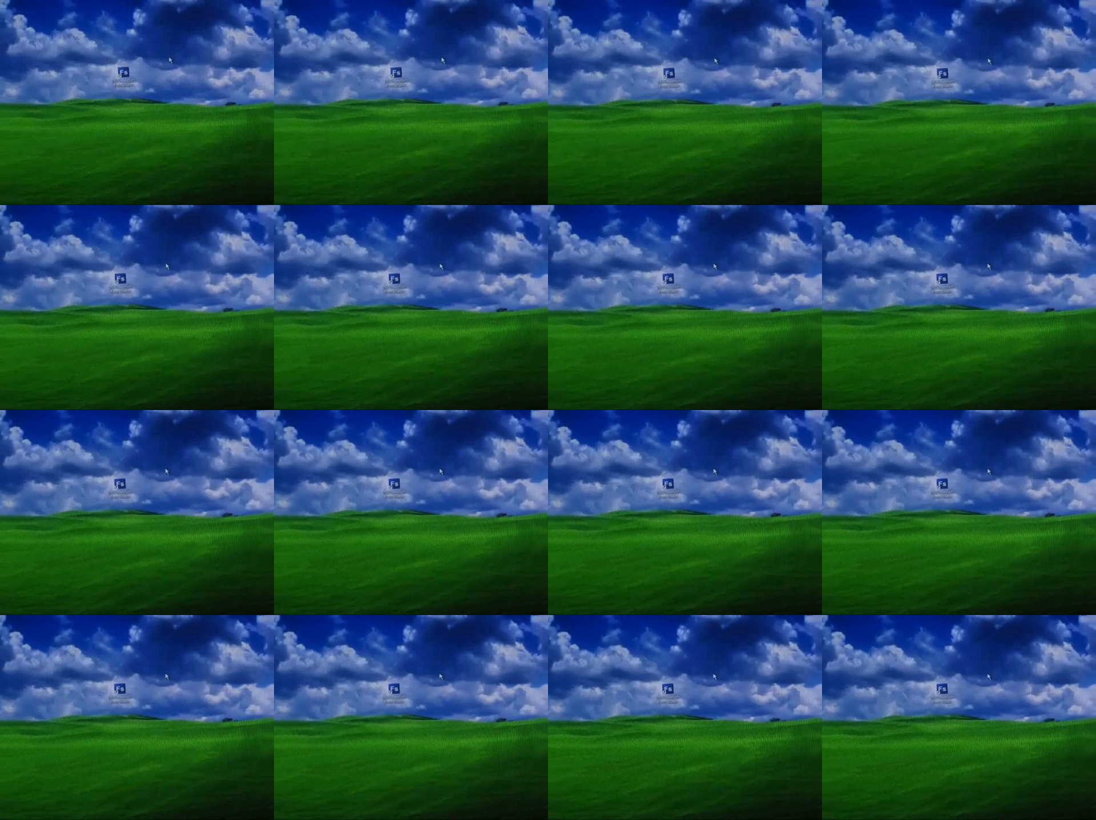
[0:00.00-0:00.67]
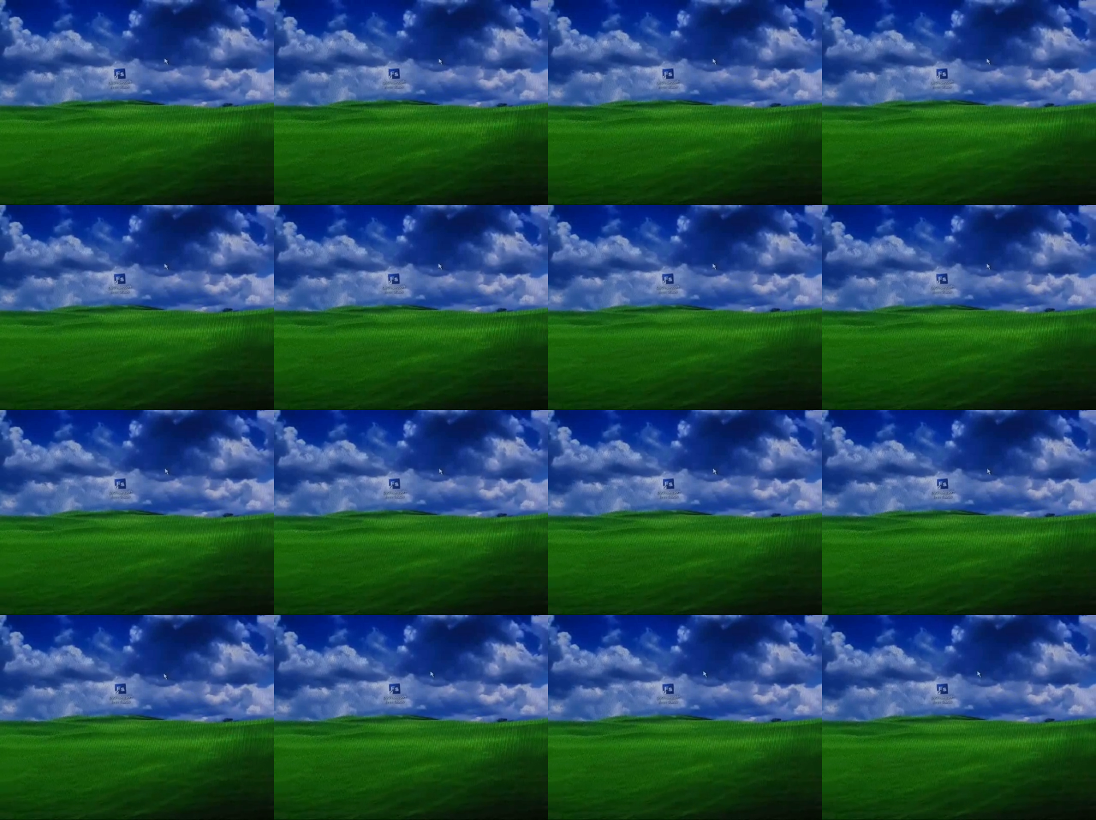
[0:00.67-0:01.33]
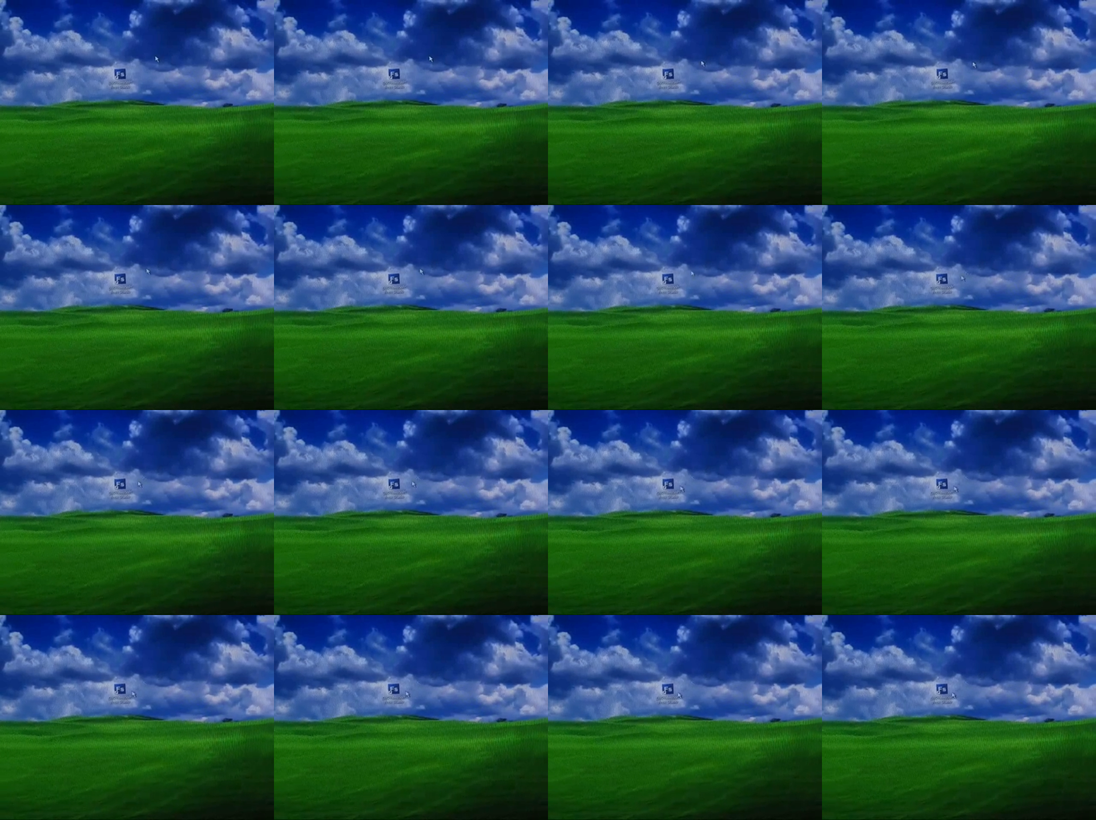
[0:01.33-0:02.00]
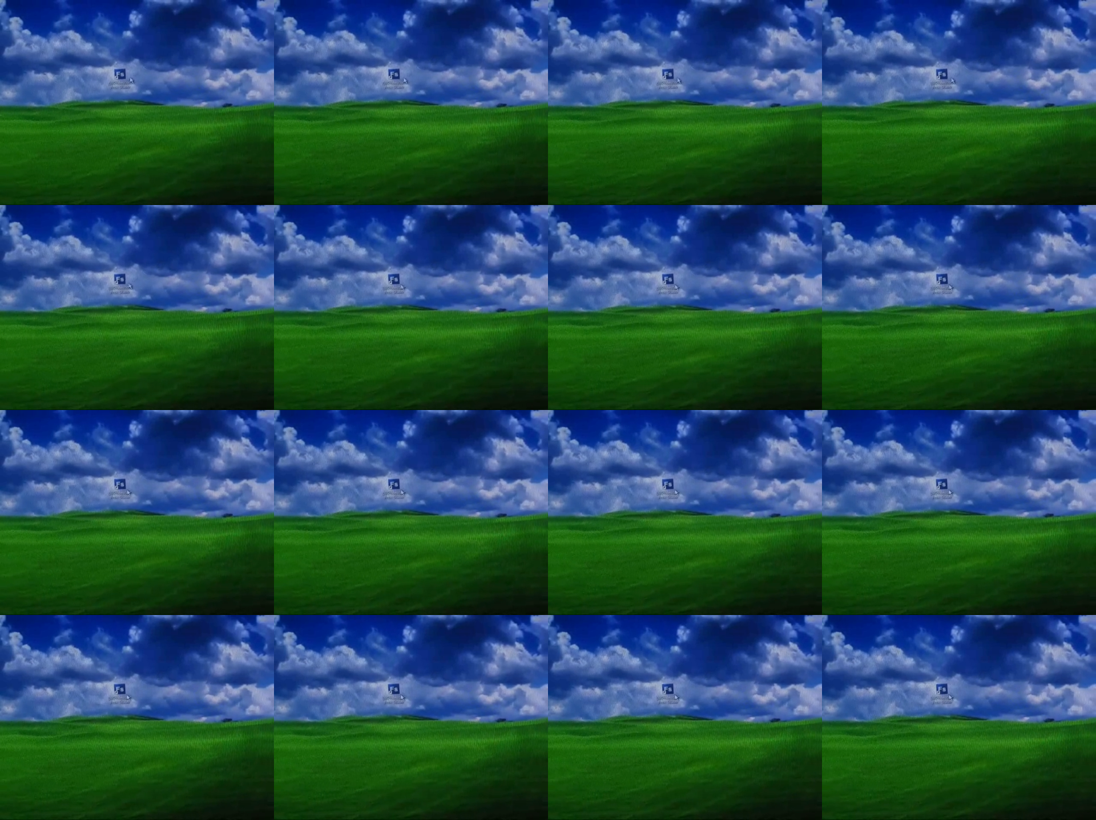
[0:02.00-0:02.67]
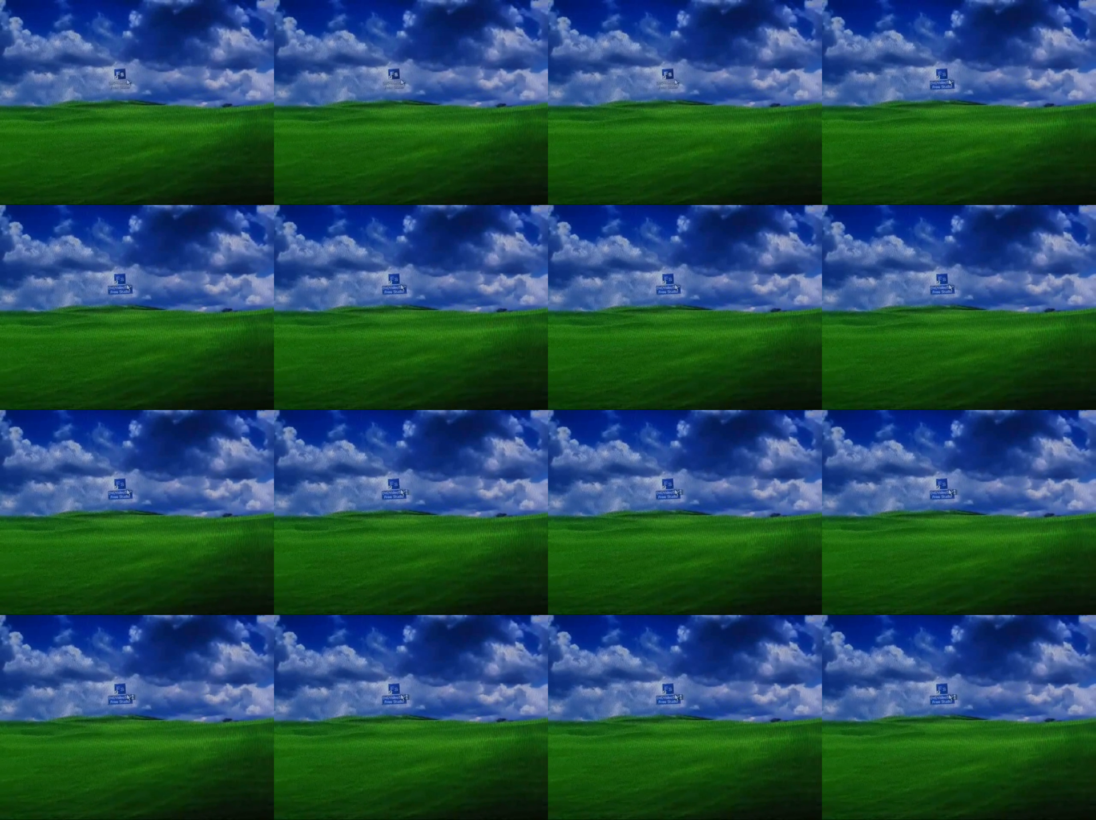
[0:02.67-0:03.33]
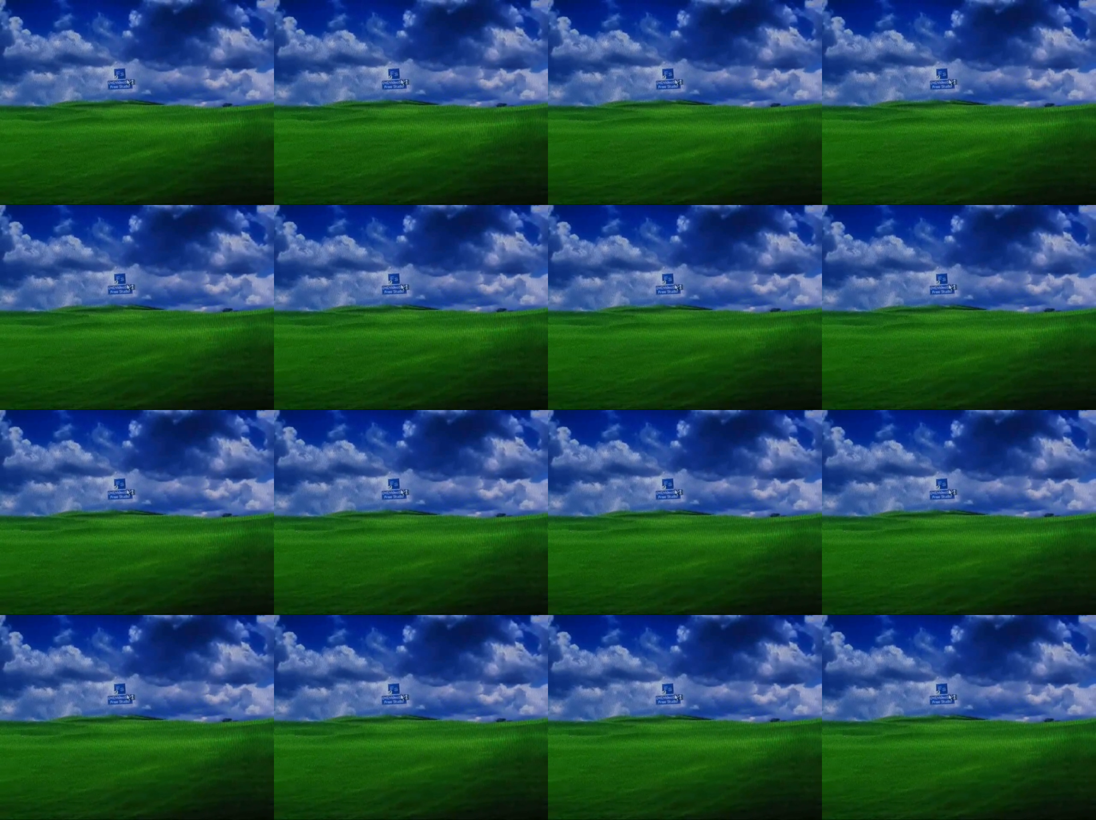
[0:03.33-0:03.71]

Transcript: No face is visible, so there are no lips to read.